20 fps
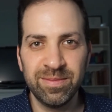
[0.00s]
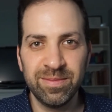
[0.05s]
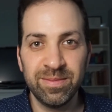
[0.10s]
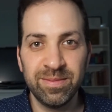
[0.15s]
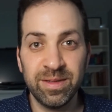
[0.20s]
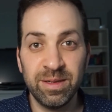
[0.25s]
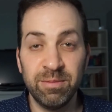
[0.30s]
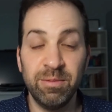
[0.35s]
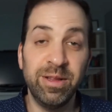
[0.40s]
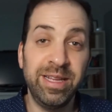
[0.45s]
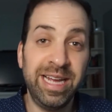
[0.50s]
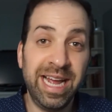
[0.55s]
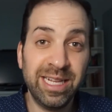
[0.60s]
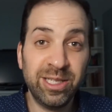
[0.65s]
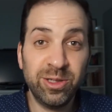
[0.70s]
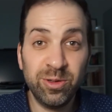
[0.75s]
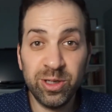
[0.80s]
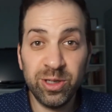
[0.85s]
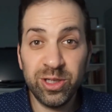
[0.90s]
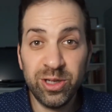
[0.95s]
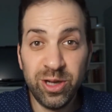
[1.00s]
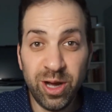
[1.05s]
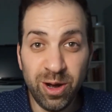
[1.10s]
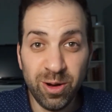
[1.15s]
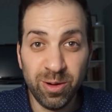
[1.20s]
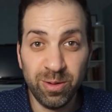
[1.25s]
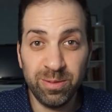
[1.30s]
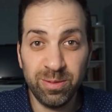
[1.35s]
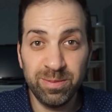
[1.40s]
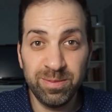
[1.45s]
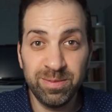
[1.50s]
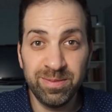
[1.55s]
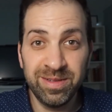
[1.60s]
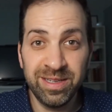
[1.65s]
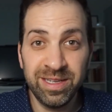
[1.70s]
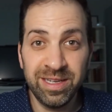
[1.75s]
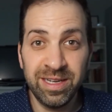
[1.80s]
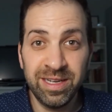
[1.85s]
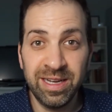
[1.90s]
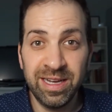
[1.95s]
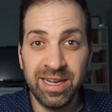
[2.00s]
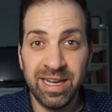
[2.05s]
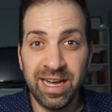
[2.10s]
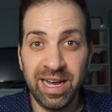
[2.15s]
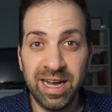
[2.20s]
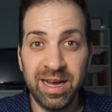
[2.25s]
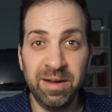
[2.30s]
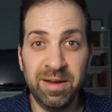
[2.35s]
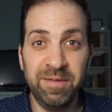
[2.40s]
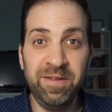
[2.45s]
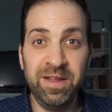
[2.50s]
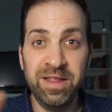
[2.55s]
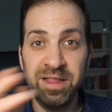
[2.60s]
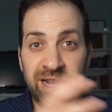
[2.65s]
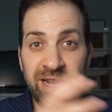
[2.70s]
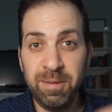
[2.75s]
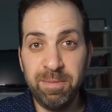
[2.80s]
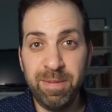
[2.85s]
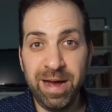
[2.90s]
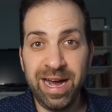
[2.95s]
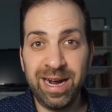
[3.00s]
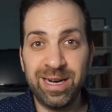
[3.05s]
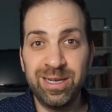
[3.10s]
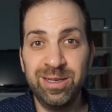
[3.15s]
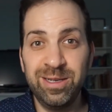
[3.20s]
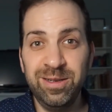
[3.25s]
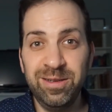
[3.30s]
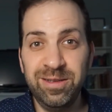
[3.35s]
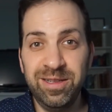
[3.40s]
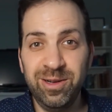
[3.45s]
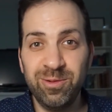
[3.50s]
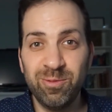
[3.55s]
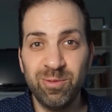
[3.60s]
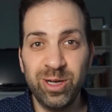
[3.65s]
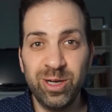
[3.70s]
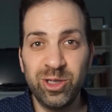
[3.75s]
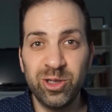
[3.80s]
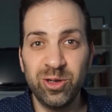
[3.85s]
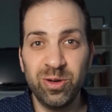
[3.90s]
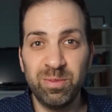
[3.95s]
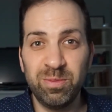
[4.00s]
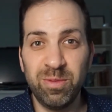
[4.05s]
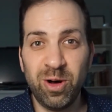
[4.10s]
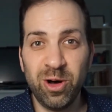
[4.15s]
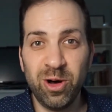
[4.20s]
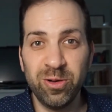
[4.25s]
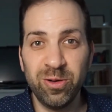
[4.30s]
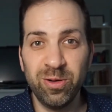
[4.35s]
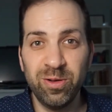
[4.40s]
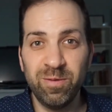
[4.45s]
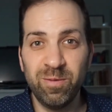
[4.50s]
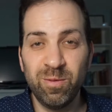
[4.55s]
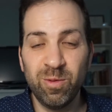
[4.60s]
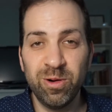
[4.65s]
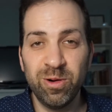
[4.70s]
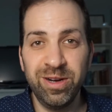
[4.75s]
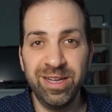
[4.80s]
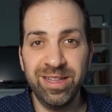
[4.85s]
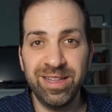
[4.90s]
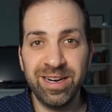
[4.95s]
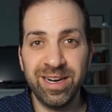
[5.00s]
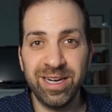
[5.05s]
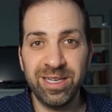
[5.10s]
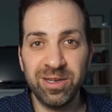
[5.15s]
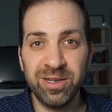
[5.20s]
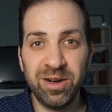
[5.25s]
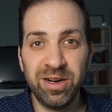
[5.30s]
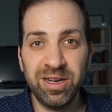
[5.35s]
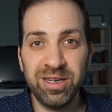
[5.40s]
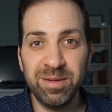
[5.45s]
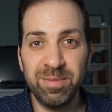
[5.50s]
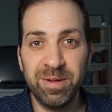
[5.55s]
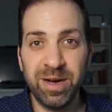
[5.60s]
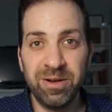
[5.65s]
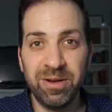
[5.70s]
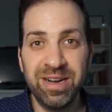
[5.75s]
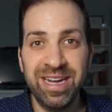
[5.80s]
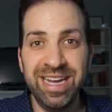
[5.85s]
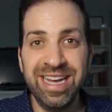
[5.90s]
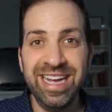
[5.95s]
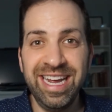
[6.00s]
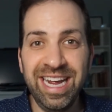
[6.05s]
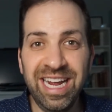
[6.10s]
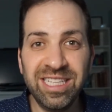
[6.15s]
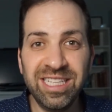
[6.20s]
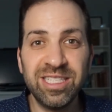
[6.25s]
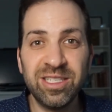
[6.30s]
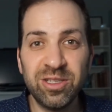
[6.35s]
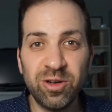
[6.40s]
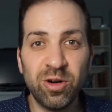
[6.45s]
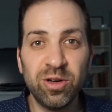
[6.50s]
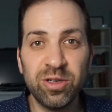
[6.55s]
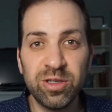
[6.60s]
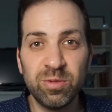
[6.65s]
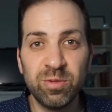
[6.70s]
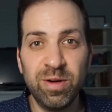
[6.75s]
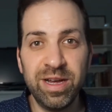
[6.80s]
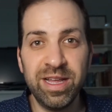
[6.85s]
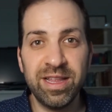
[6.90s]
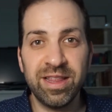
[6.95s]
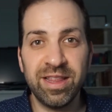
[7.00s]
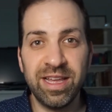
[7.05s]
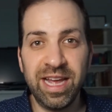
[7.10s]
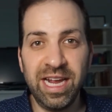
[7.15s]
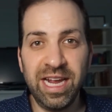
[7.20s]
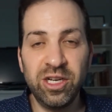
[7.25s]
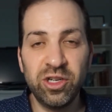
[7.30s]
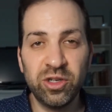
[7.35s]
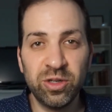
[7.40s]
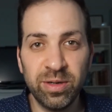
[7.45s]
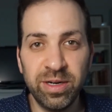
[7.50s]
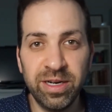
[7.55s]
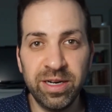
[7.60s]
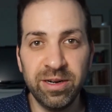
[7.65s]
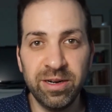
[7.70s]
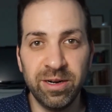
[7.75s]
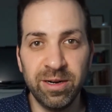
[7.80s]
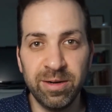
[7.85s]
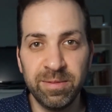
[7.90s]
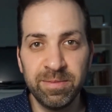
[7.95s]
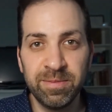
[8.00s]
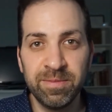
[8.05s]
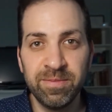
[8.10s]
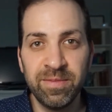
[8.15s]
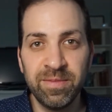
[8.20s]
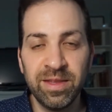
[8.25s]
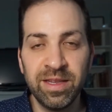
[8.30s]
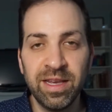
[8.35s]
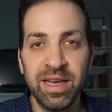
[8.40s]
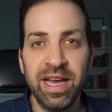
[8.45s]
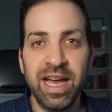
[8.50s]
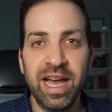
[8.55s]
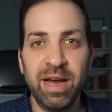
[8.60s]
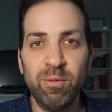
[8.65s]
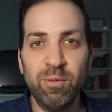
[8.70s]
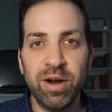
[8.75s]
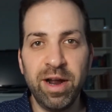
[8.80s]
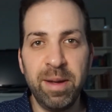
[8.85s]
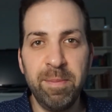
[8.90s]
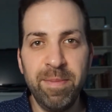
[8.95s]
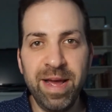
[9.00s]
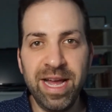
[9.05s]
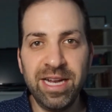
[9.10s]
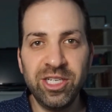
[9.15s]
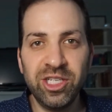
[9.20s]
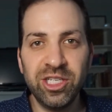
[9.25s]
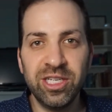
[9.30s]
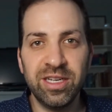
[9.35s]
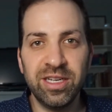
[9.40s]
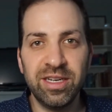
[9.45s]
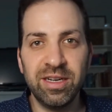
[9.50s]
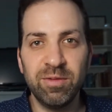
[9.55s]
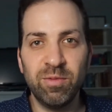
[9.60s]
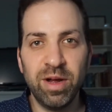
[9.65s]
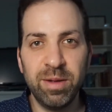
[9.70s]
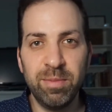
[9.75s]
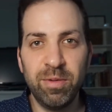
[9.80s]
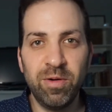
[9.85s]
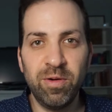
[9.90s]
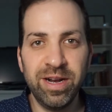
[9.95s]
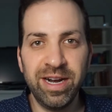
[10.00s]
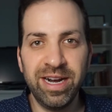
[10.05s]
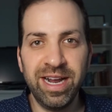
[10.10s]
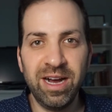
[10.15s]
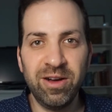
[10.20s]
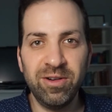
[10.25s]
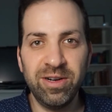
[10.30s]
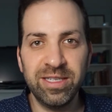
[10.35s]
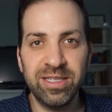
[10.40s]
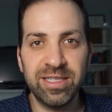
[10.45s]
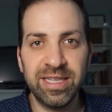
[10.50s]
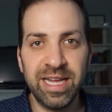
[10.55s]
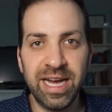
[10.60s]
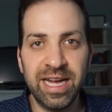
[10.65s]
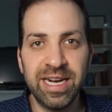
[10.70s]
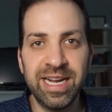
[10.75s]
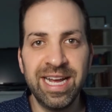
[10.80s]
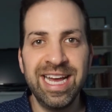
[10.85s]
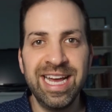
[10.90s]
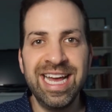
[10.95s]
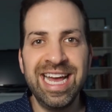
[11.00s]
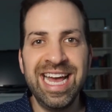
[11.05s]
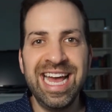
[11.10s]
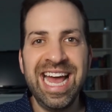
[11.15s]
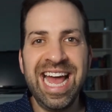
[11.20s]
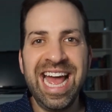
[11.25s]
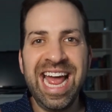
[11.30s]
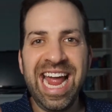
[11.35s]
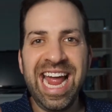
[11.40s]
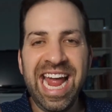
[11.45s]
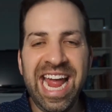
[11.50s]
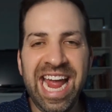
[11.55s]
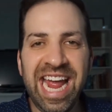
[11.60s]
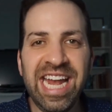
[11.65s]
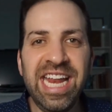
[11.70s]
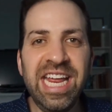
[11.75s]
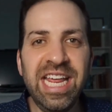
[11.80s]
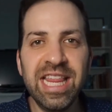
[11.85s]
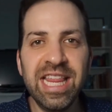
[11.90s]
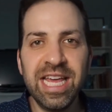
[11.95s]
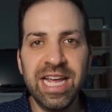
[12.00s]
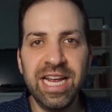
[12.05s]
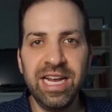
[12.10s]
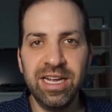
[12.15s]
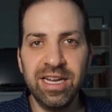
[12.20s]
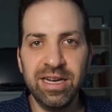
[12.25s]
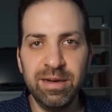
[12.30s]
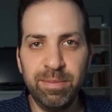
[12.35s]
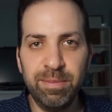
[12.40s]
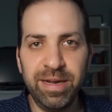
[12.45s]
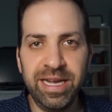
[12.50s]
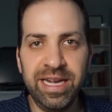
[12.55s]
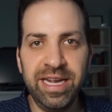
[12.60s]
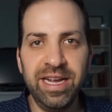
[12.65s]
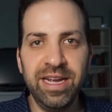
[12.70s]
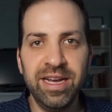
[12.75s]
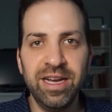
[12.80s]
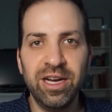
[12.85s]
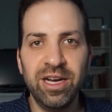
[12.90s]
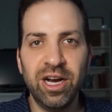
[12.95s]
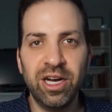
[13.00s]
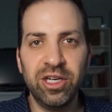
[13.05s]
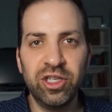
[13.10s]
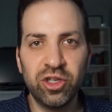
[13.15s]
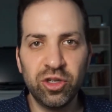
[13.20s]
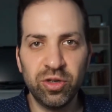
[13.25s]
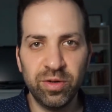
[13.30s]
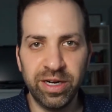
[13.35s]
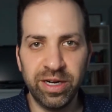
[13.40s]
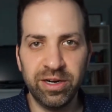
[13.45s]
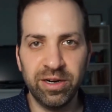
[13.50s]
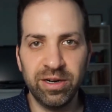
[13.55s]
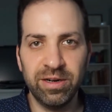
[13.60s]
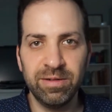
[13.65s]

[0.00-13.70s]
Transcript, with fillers: Well, the answer is no. Uh, if you think back to the original model of worry that I talked about, it starts with a trigger. And what I mentioned and what I pointed out is that anything can be a trigger.